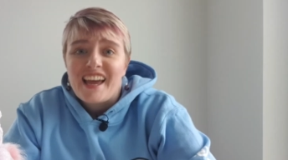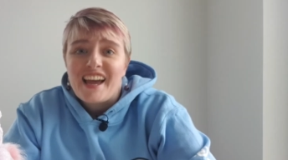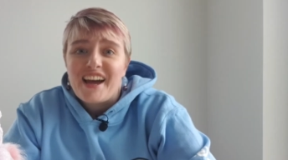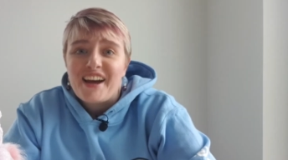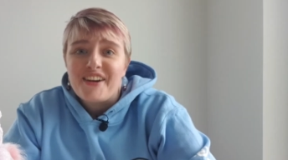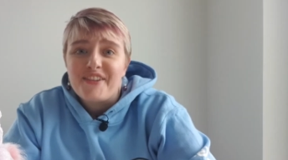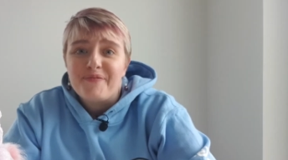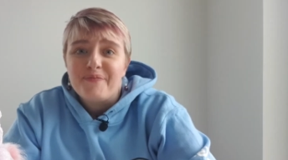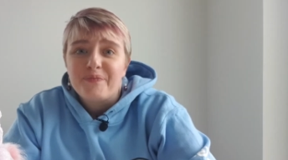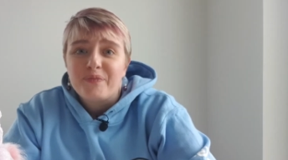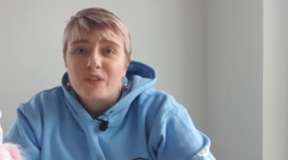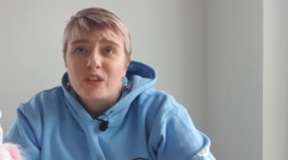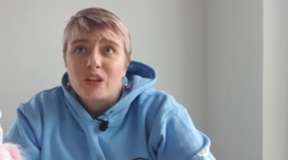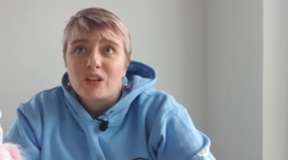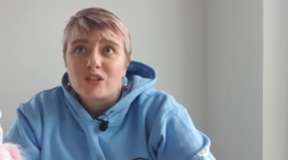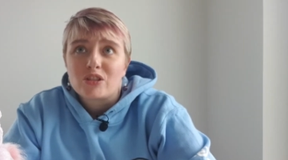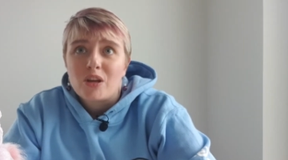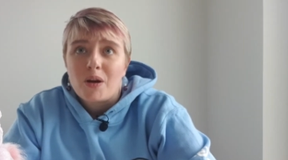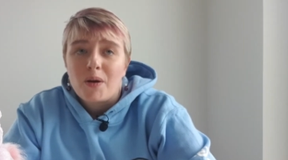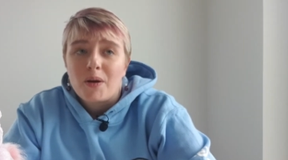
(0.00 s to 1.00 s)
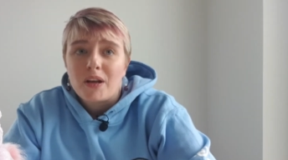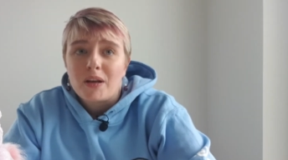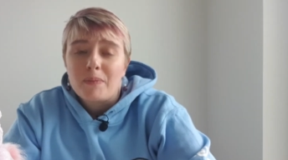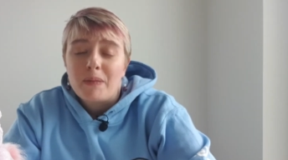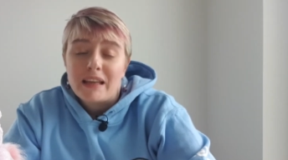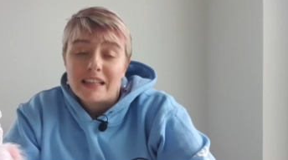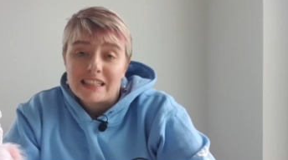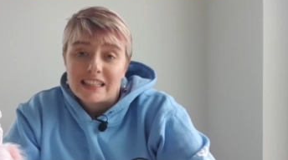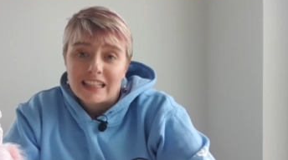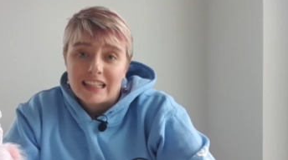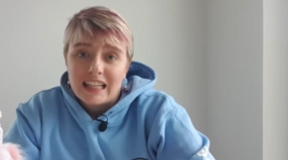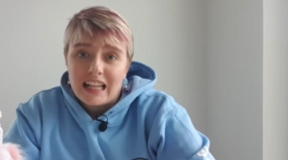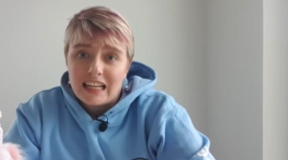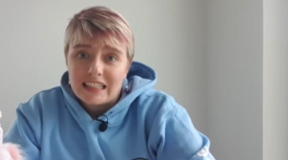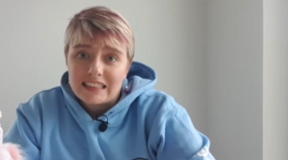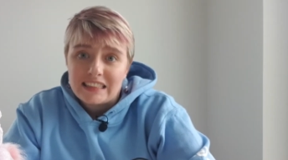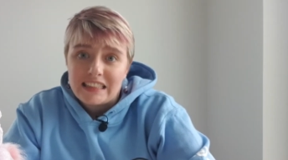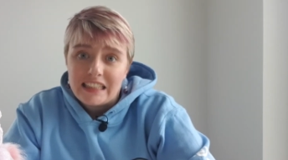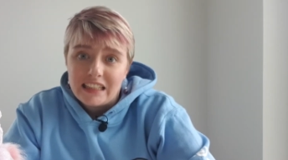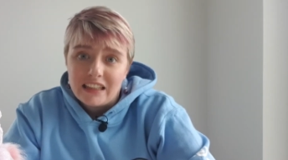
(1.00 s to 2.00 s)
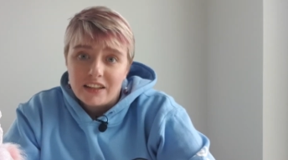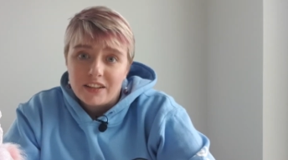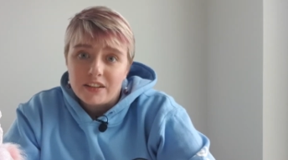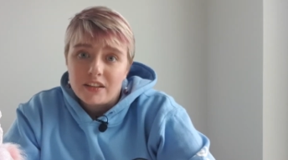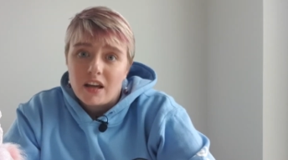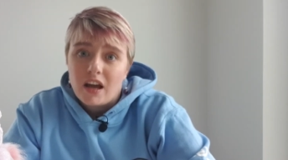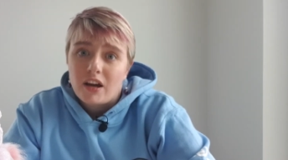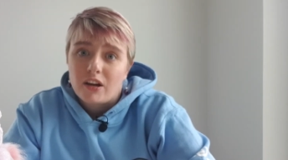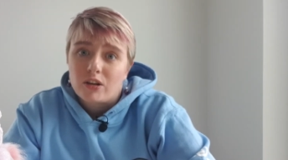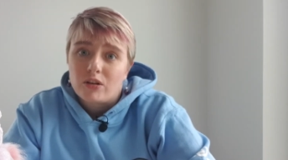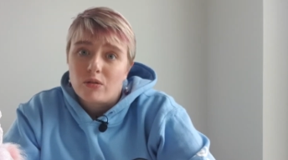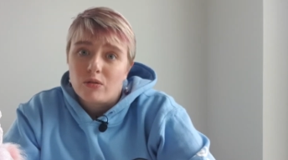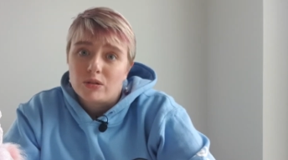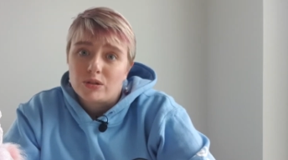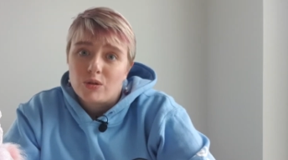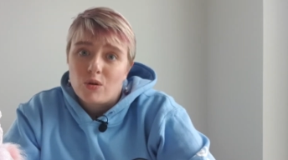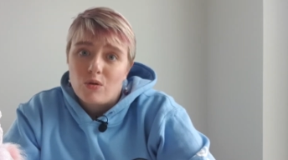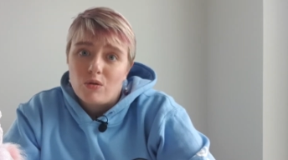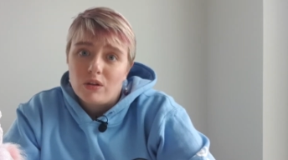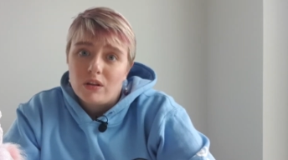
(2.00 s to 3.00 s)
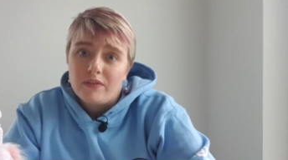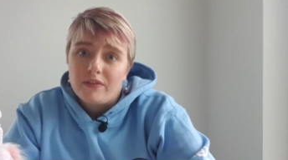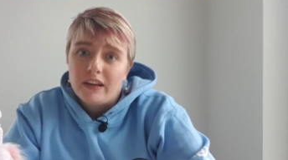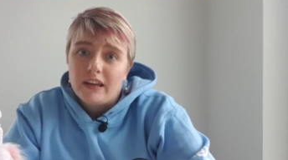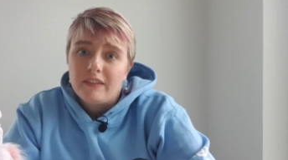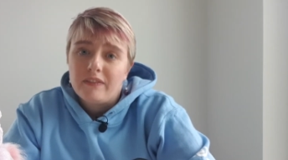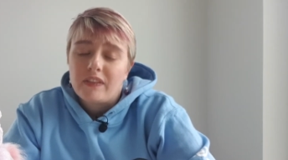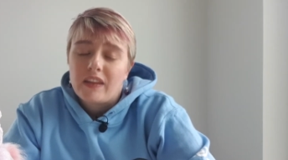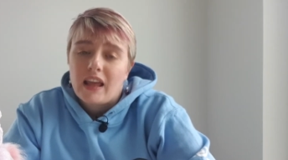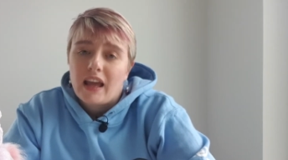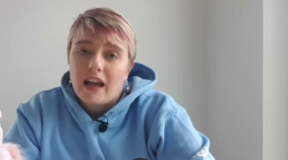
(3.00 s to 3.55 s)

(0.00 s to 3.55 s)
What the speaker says: There's an amazing glass ceiling across all of it,